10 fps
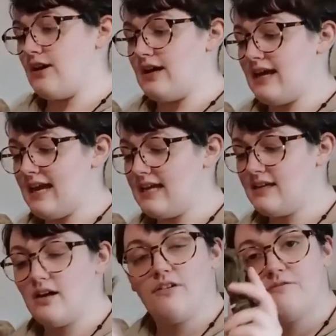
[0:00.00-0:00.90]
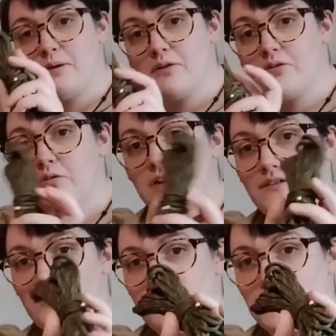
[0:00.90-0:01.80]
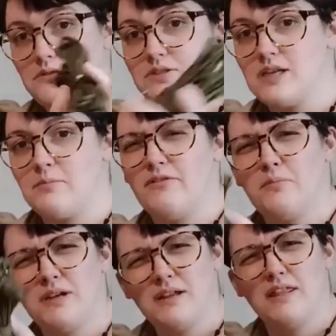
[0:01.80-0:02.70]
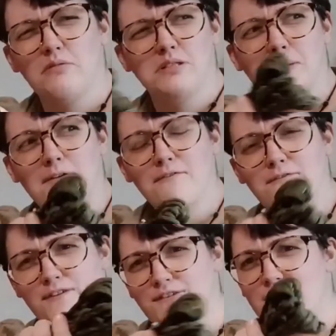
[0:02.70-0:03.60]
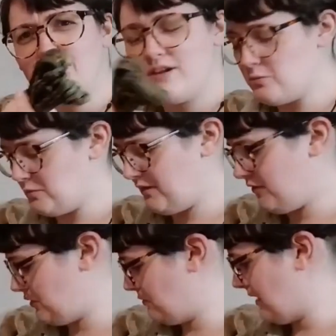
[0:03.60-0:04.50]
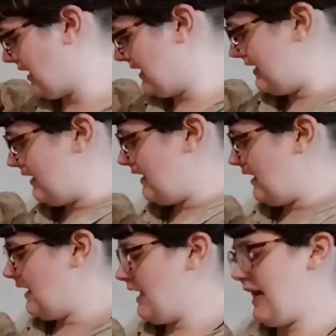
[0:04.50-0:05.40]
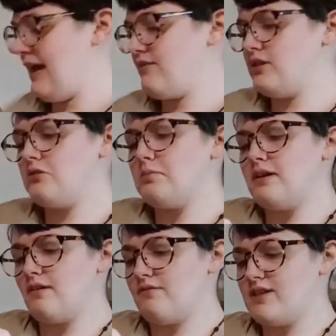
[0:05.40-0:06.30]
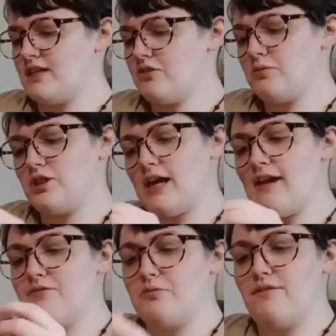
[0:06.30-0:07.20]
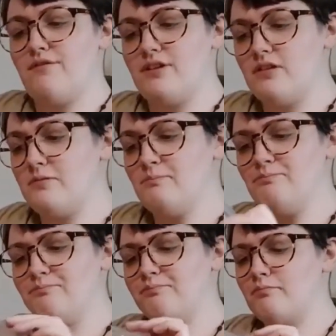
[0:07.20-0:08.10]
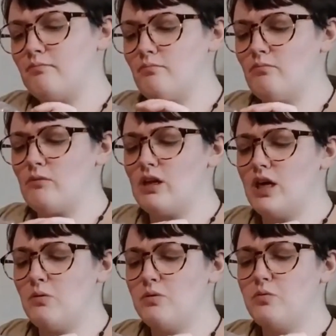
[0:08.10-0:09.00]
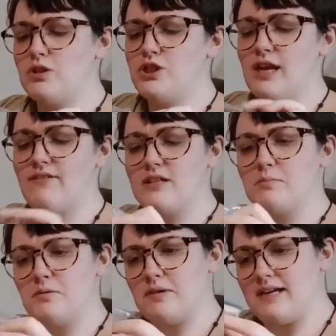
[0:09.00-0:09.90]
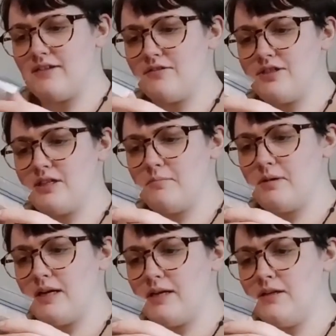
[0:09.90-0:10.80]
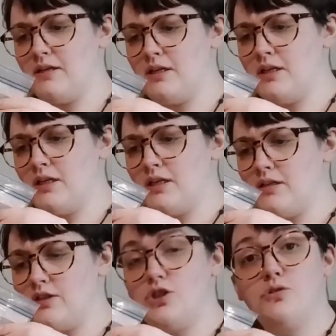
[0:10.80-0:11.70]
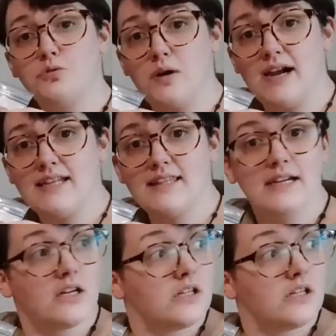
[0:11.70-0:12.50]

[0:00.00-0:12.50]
hank of paracord. I've already used some of it, but I think it was about 50 feet when we first bought it. I have a little bit of tinder, which I have to refill with wood shavings, but right now there's some jute twine in there.